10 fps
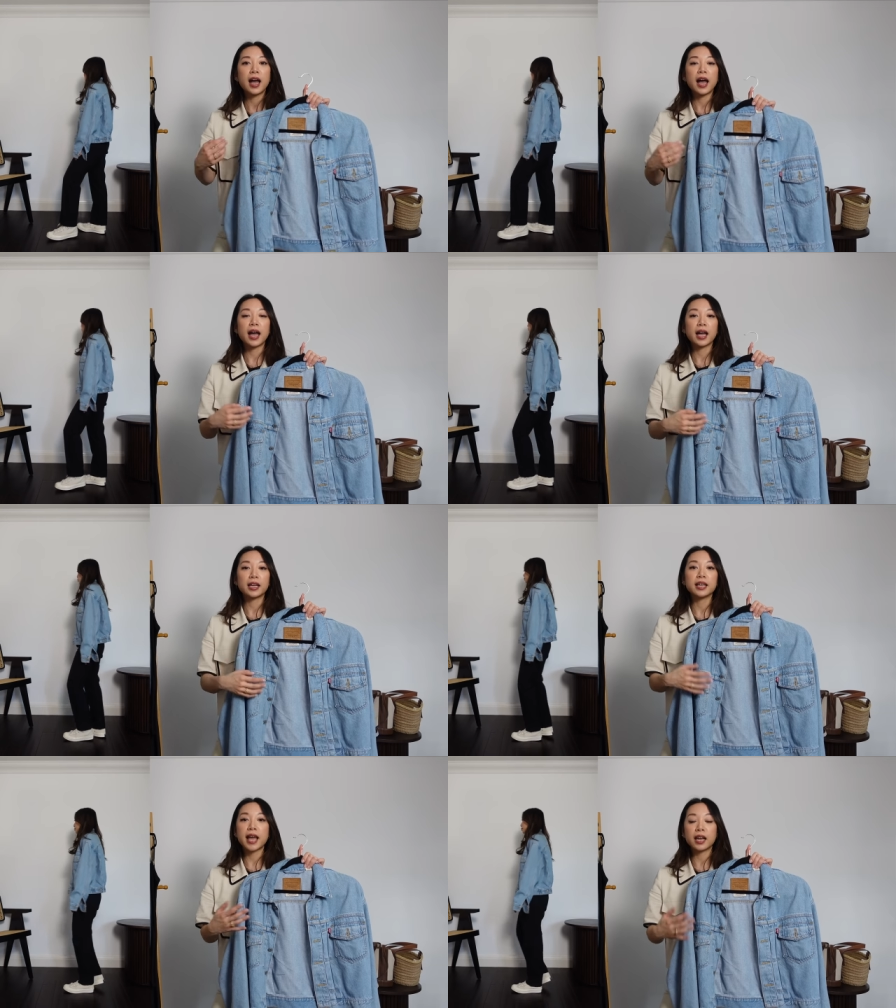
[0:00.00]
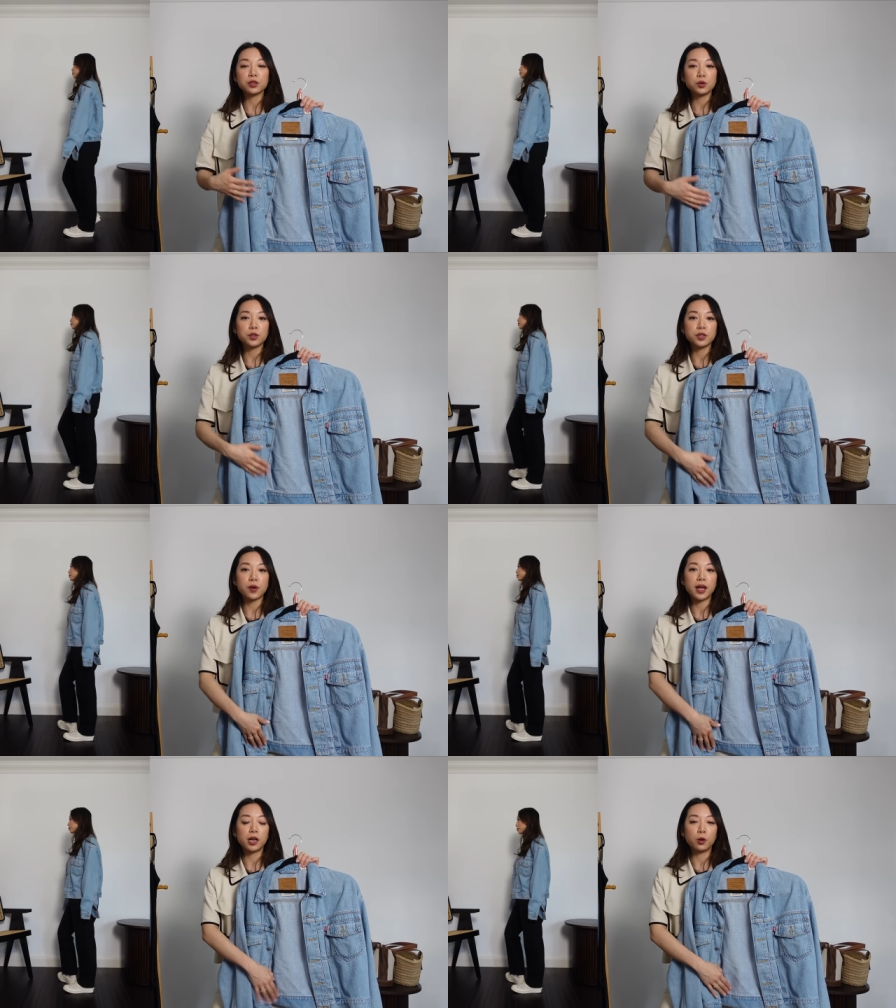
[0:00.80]
And again, it's
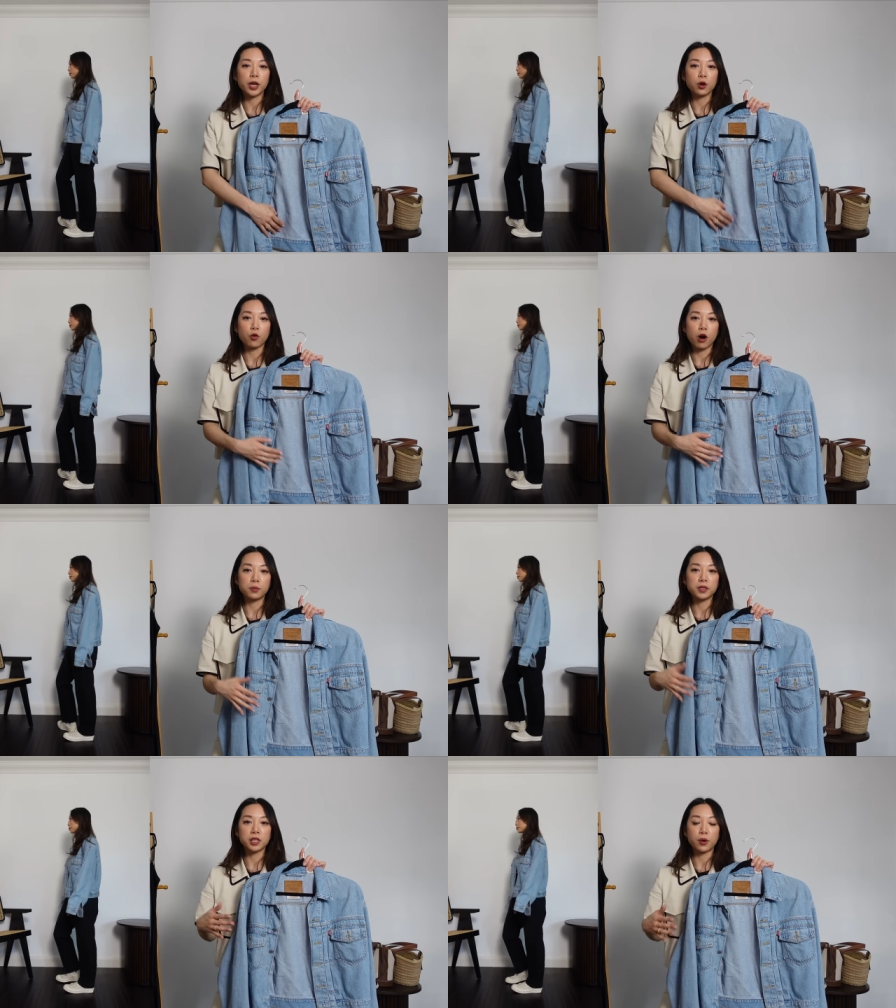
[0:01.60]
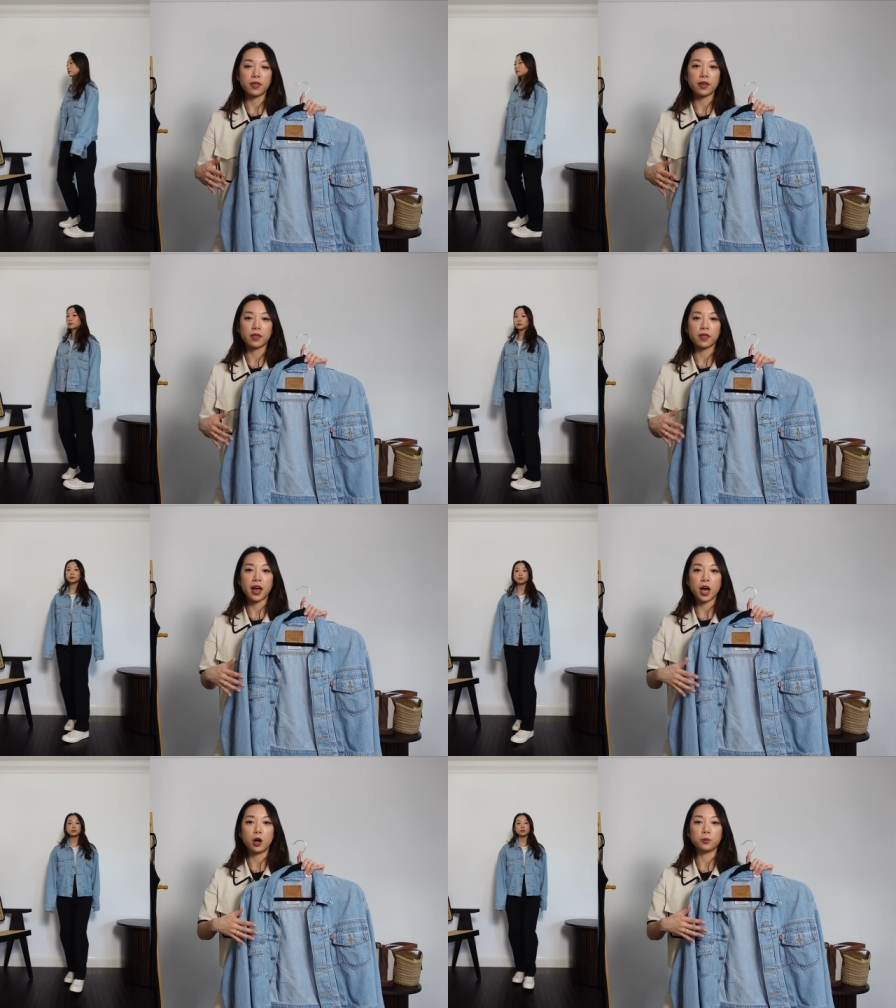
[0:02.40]
also a little bit cropped, so I think
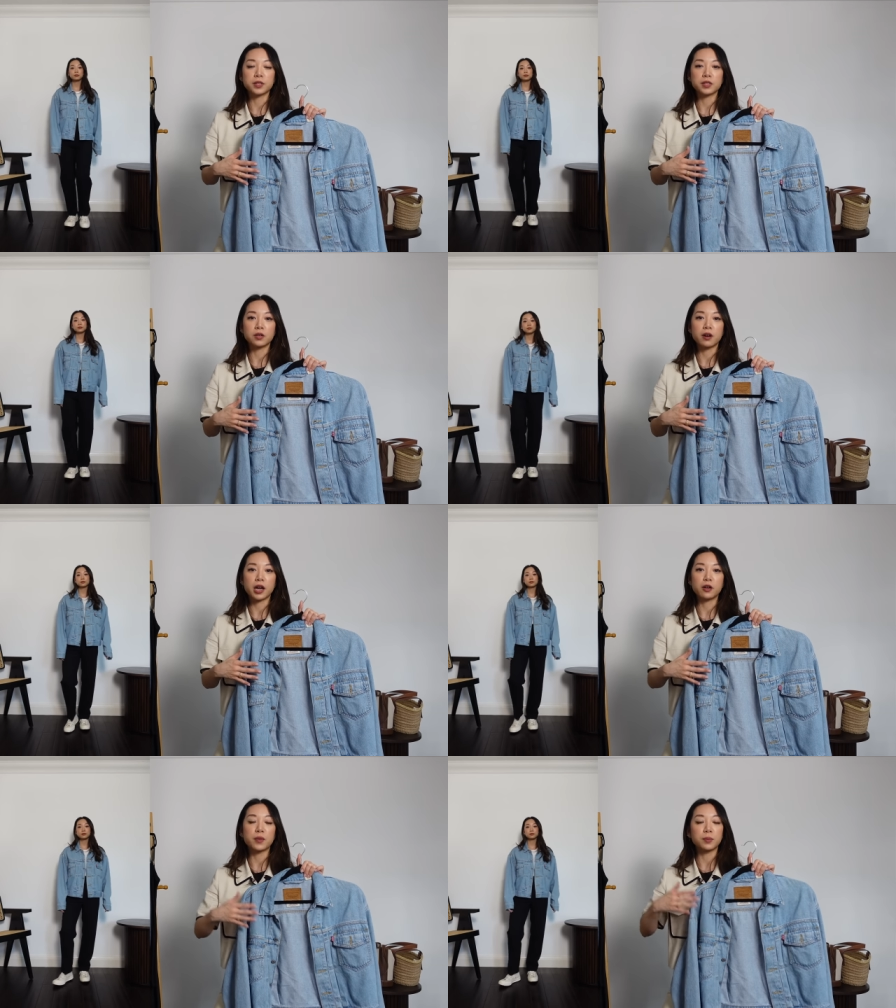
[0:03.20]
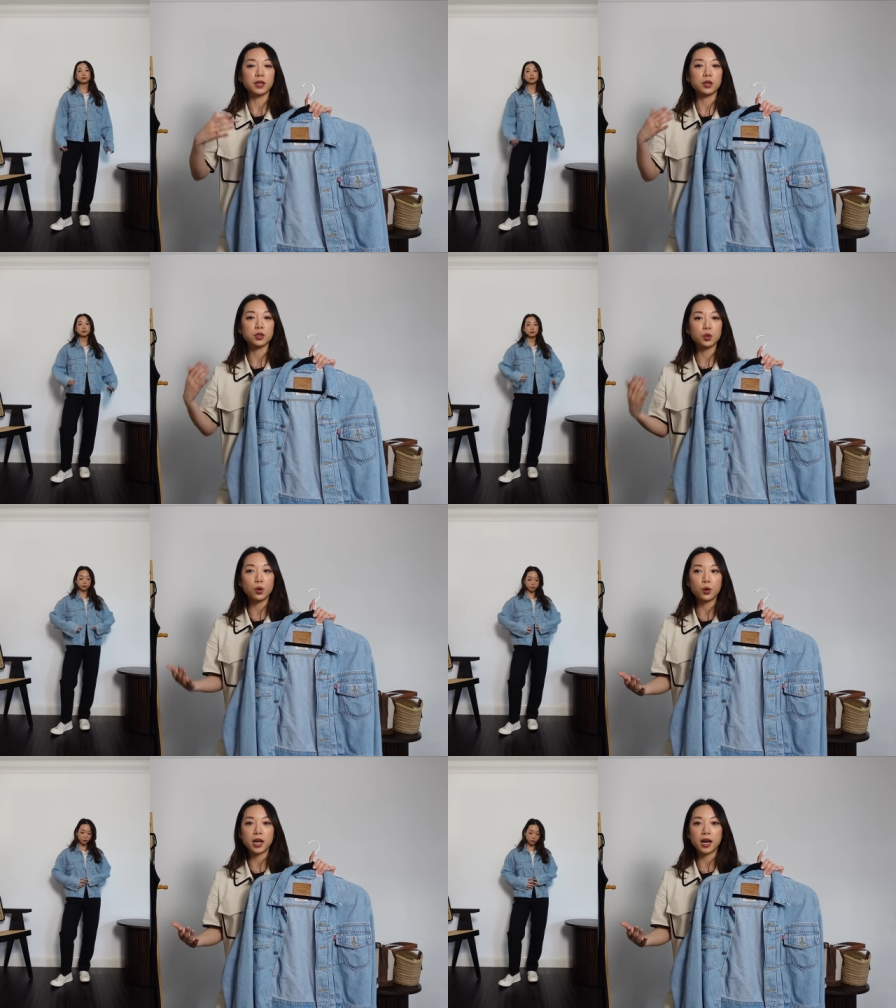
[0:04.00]
that helps to kind of make me look
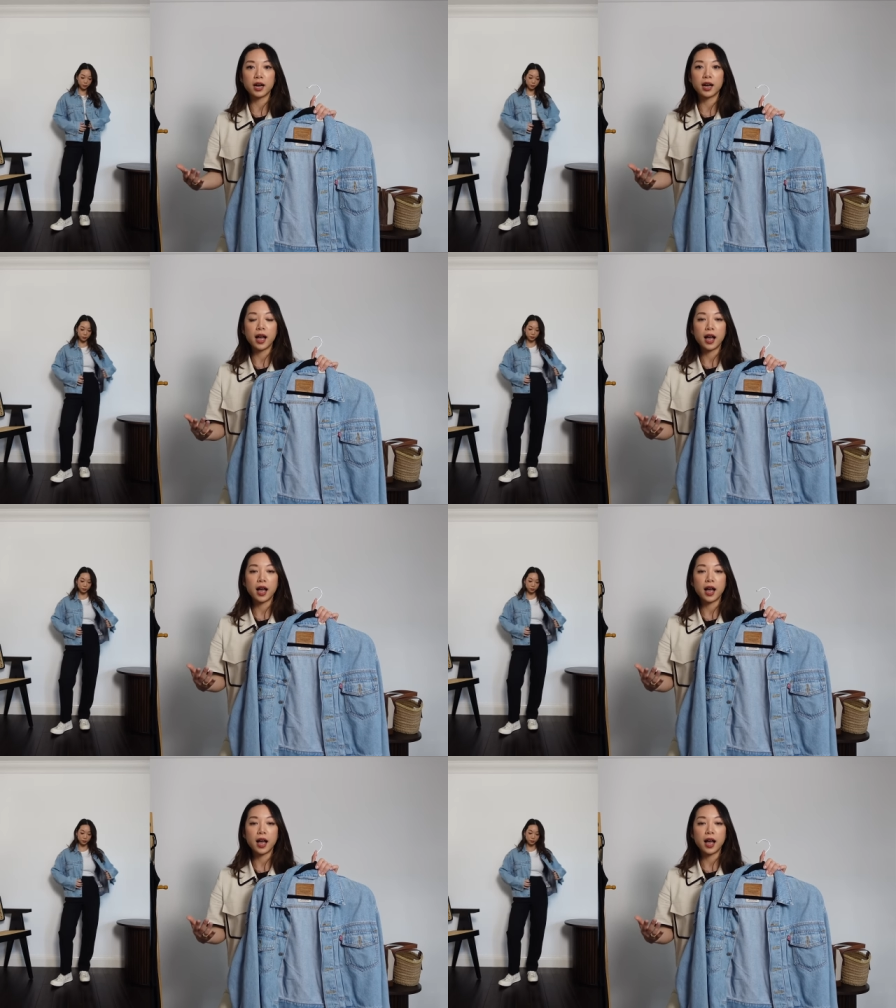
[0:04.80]
taller